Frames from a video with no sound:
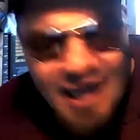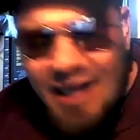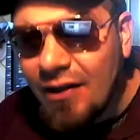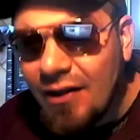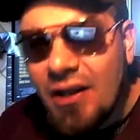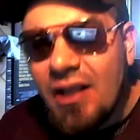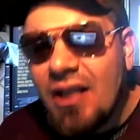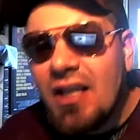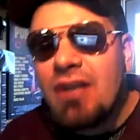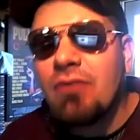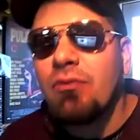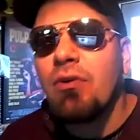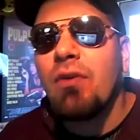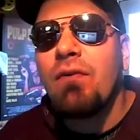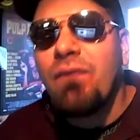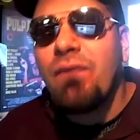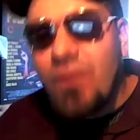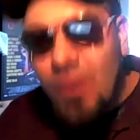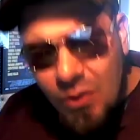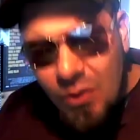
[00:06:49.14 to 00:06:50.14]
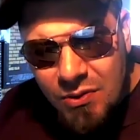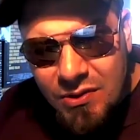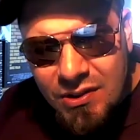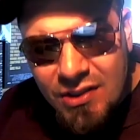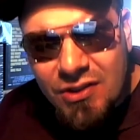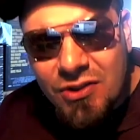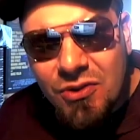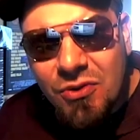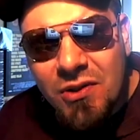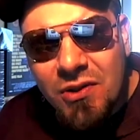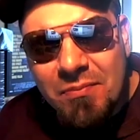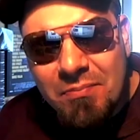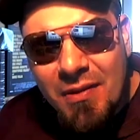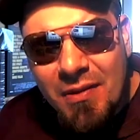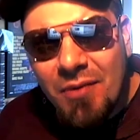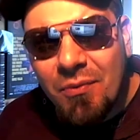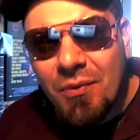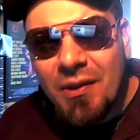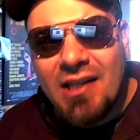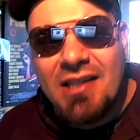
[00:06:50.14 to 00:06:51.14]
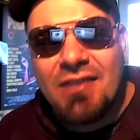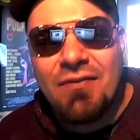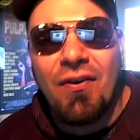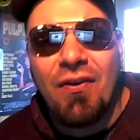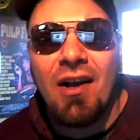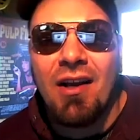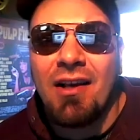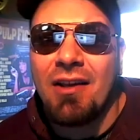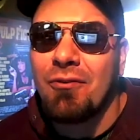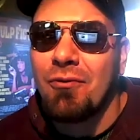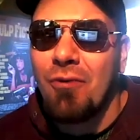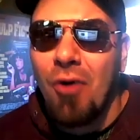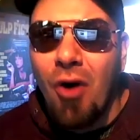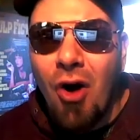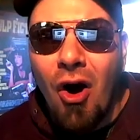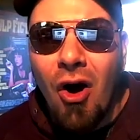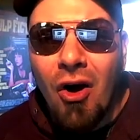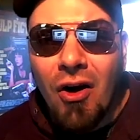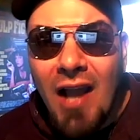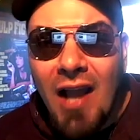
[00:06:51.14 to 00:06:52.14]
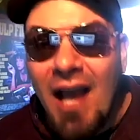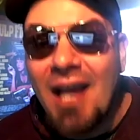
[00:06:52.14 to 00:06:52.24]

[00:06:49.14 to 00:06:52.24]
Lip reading: And he refuses to admit when he's fucking wrong,